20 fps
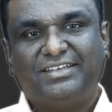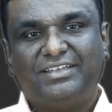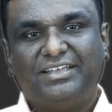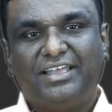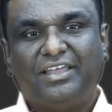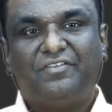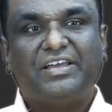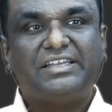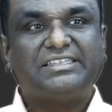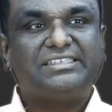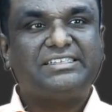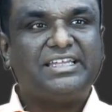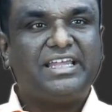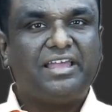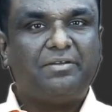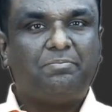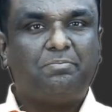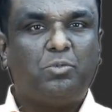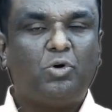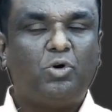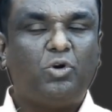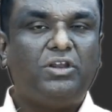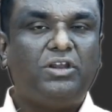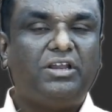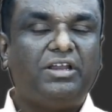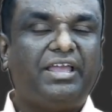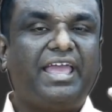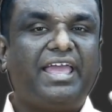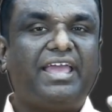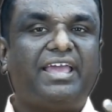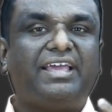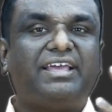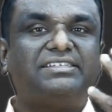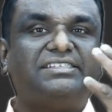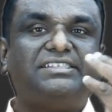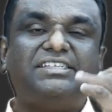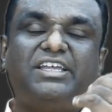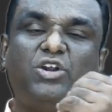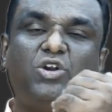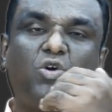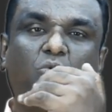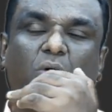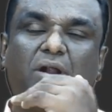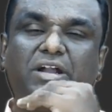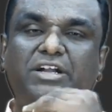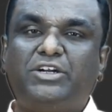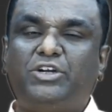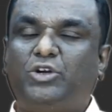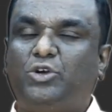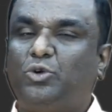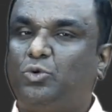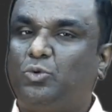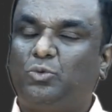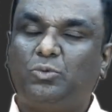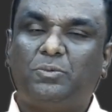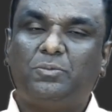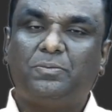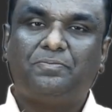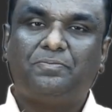If I say pull A0, 1, 2,